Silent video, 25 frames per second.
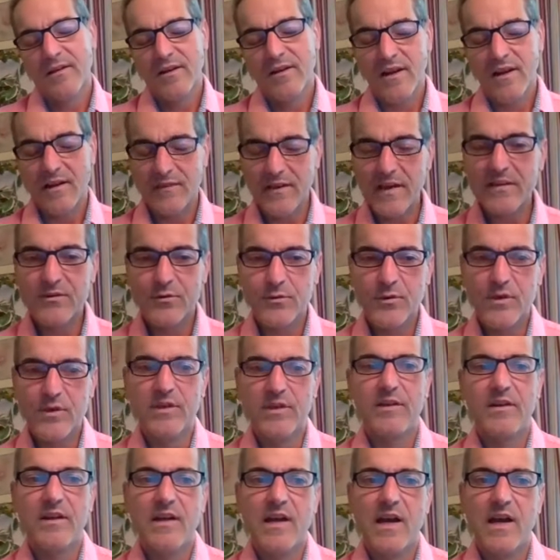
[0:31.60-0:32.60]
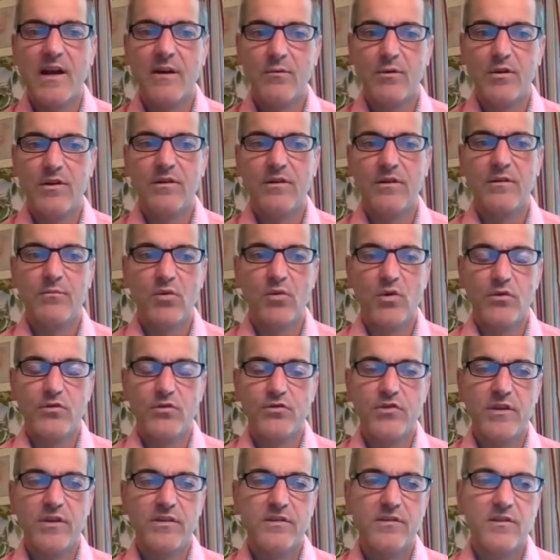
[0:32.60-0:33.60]
And that's really how we're going to
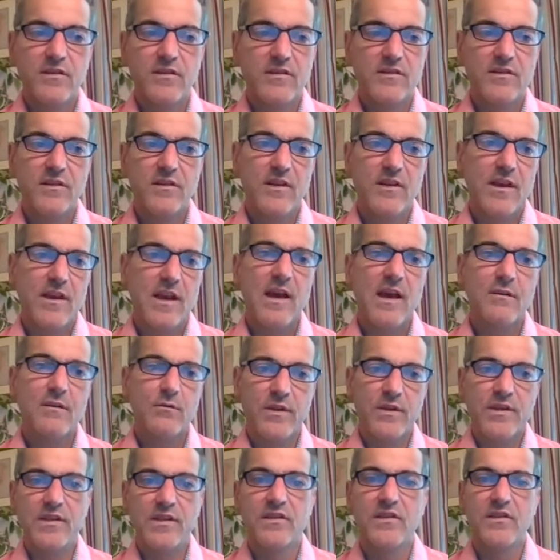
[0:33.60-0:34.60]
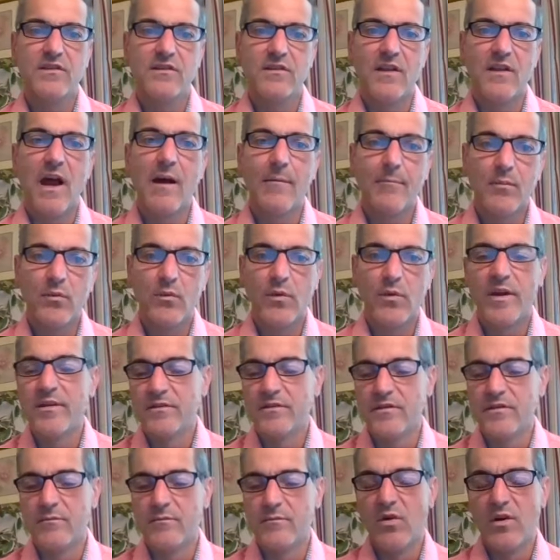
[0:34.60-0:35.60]
approach this, is how do we stop
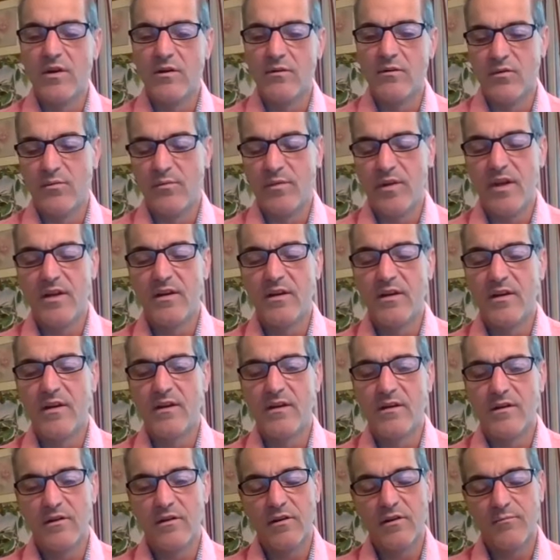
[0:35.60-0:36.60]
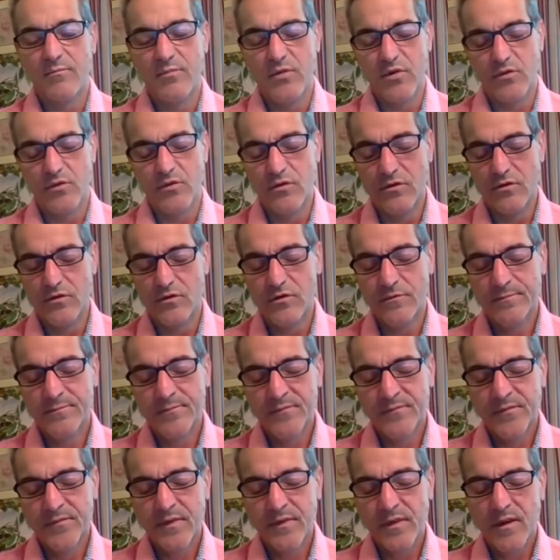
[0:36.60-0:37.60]
ransomware from getting on our computers?
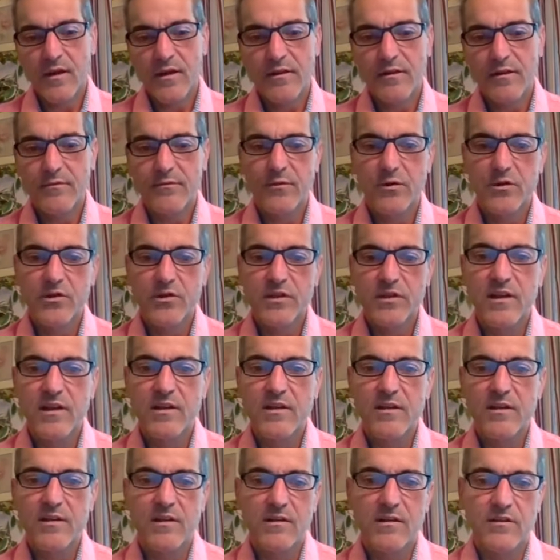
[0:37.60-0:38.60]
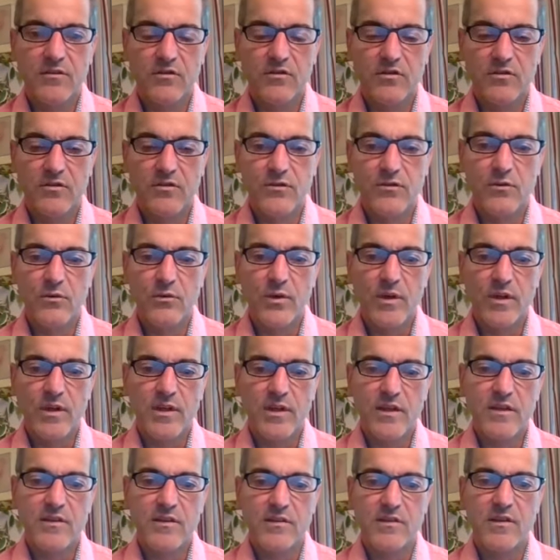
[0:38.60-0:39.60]
The first thing you need to do
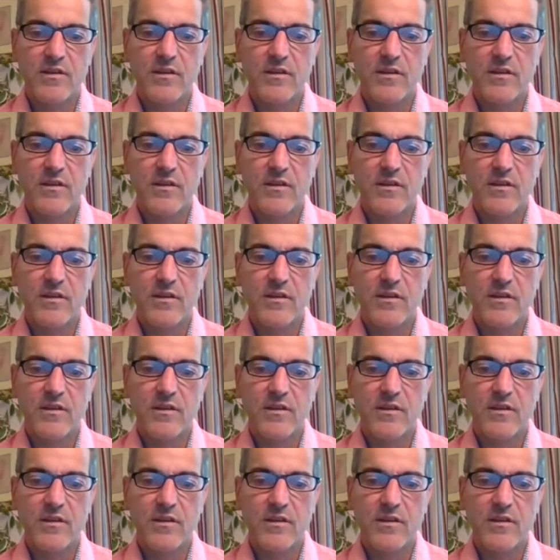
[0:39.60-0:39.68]
is